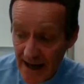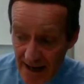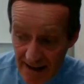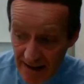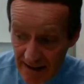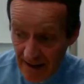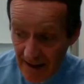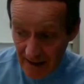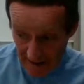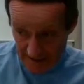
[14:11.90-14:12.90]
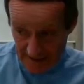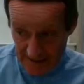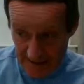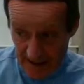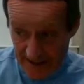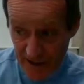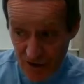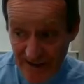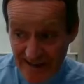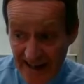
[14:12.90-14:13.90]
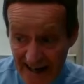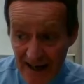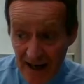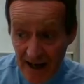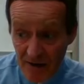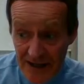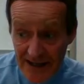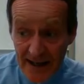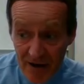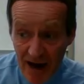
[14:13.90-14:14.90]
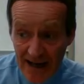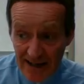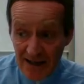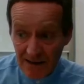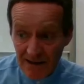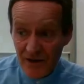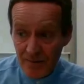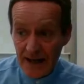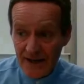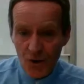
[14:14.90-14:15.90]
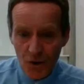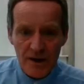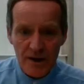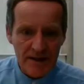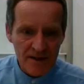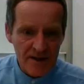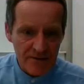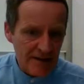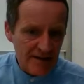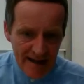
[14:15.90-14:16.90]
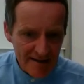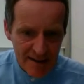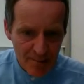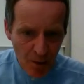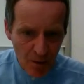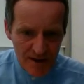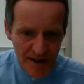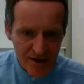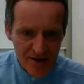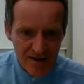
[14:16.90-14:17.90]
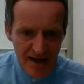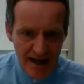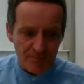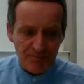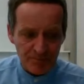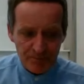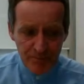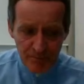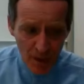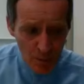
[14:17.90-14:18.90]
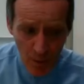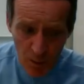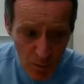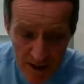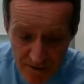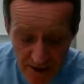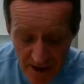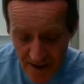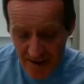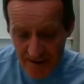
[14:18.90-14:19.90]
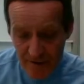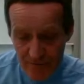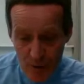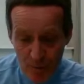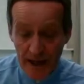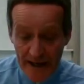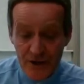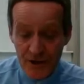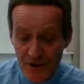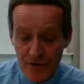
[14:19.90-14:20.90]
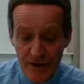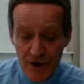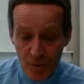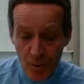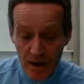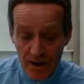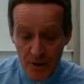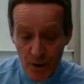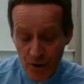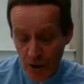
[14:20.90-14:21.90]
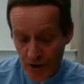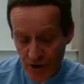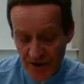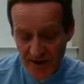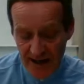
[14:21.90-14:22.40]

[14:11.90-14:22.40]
retain a veneer of radicalism is on the basis of identity politics. One of the real pleasures of reading your work, not